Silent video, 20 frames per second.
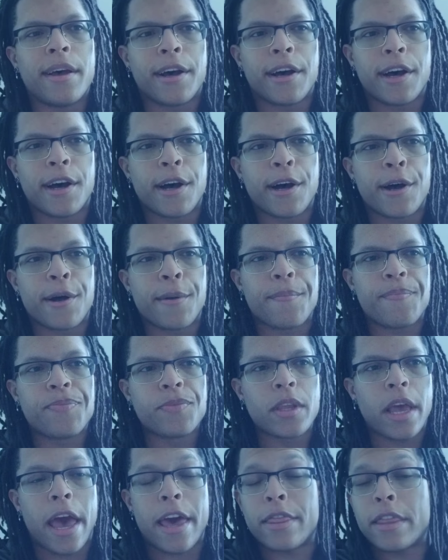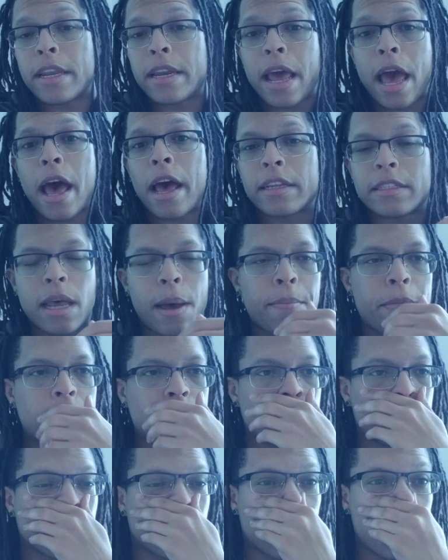And then, as I
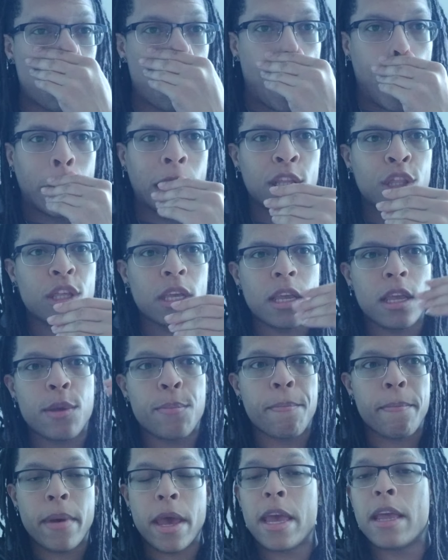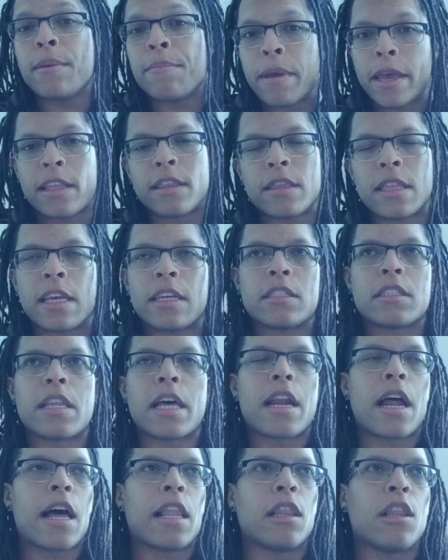mentioned, one of the main things
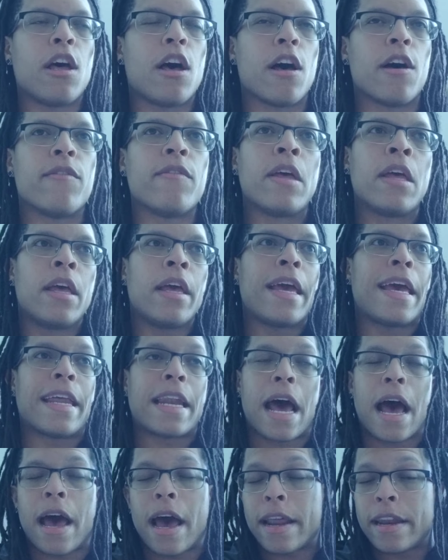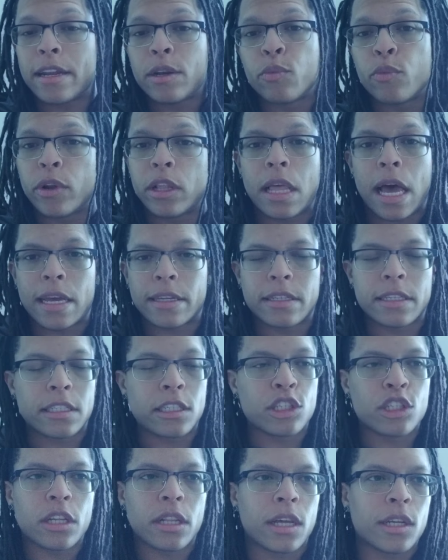that I love, and I didn't realize
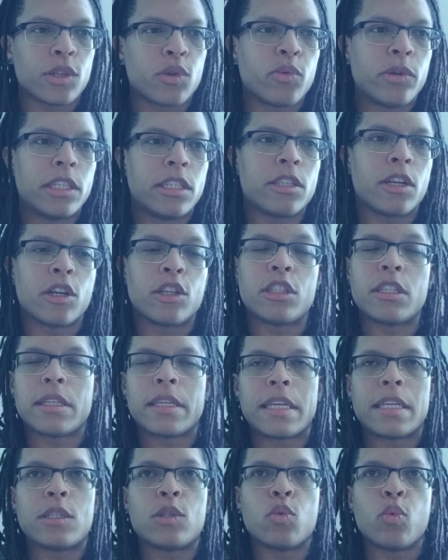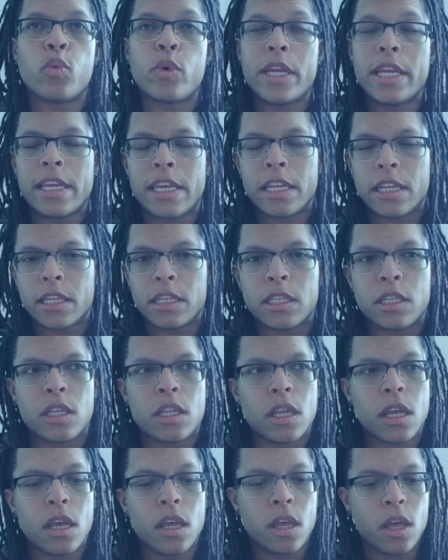this until I was researching, is
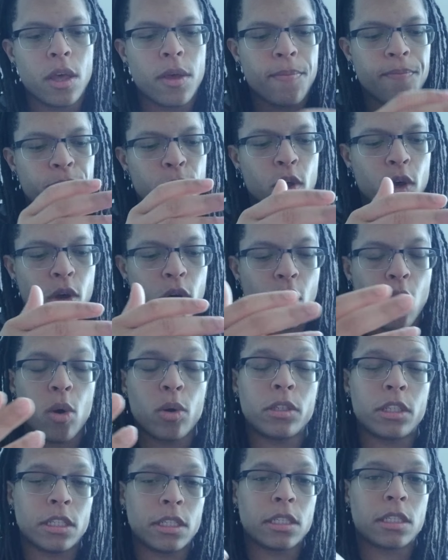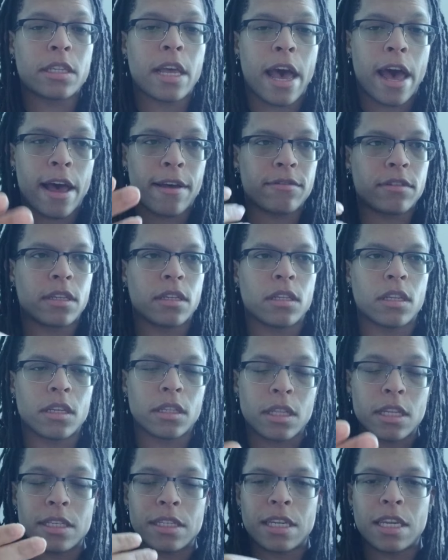the coaching staffs and
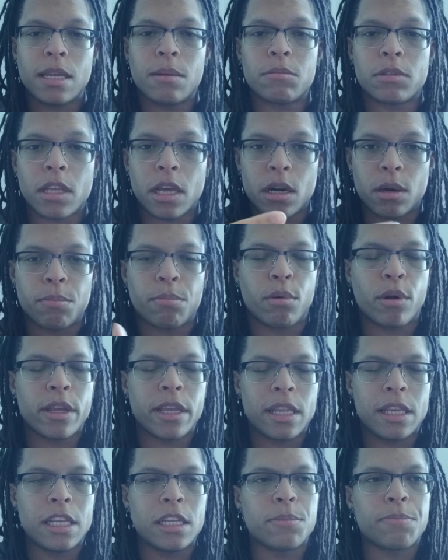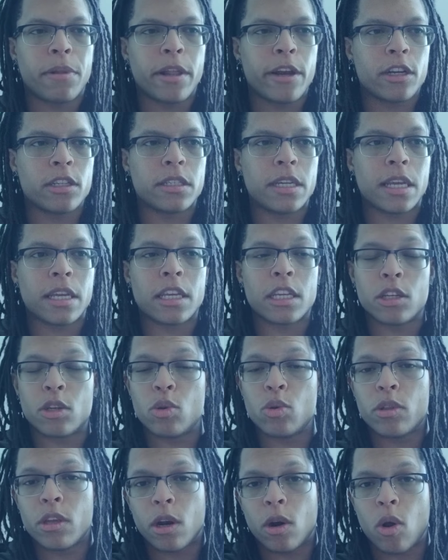the teams that are bringing these players in can
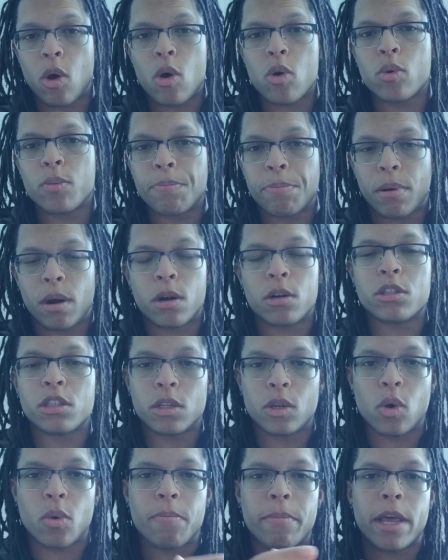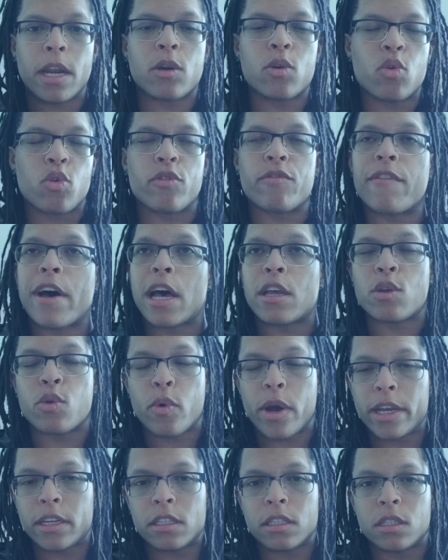do their own personal medical
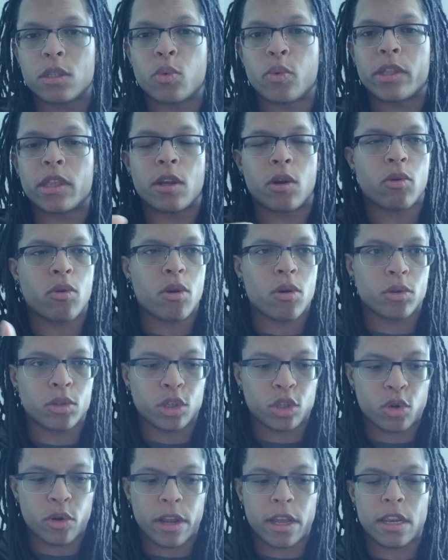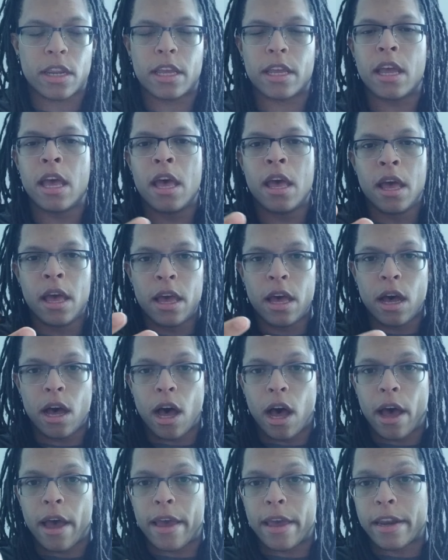evaluations with their own training
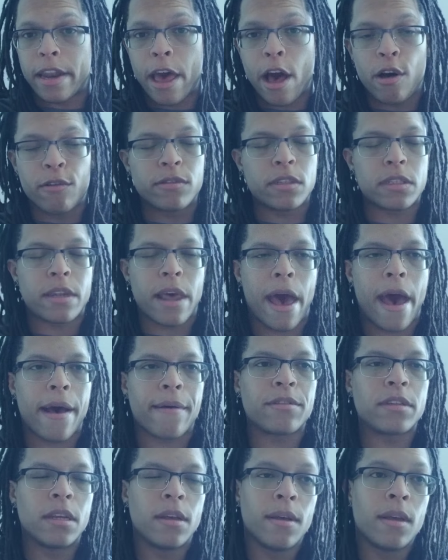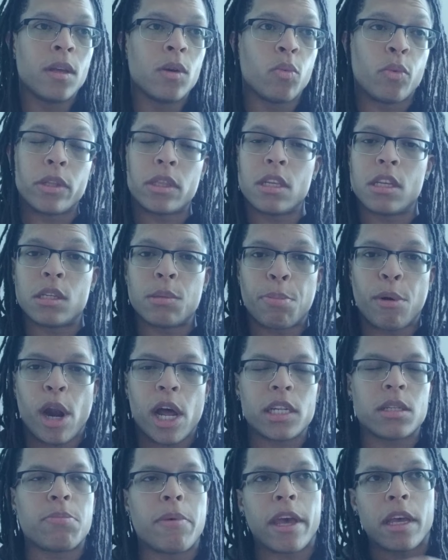and health staffs with these
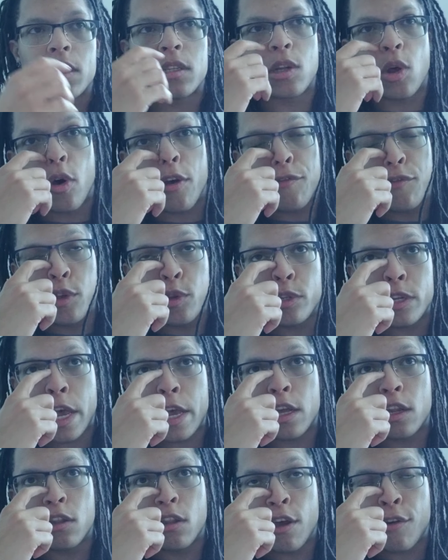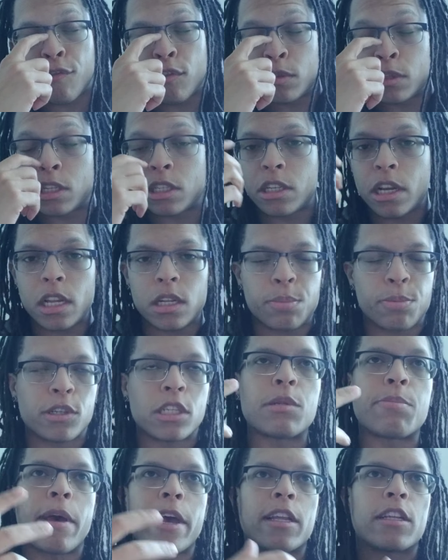prospects. So if you take a look from the Jets'
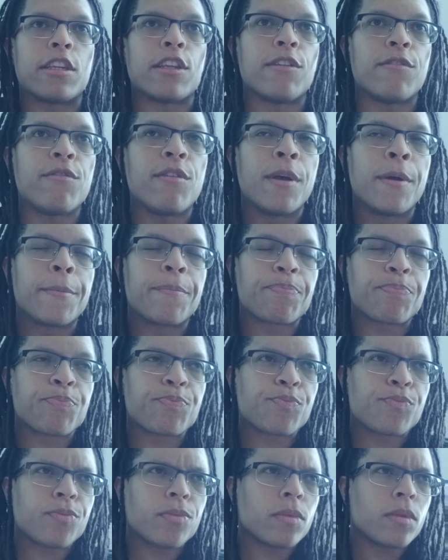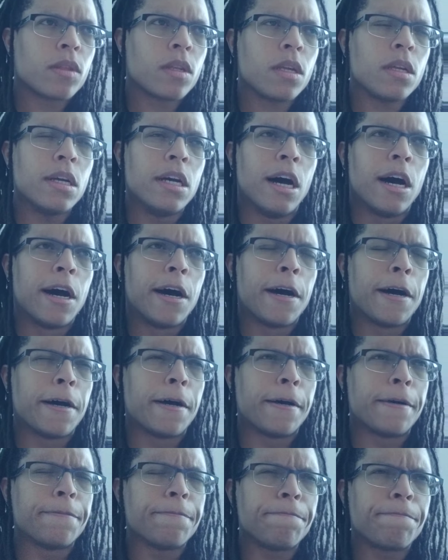perspective,
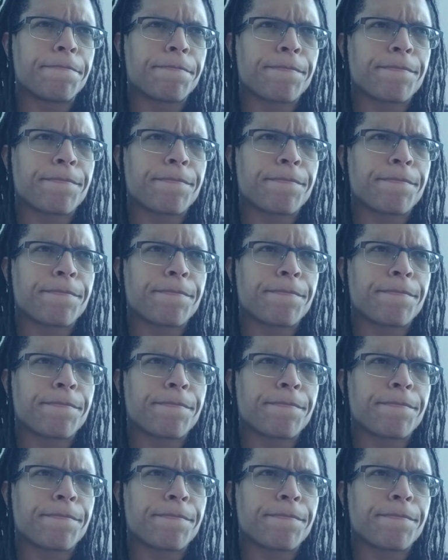Derek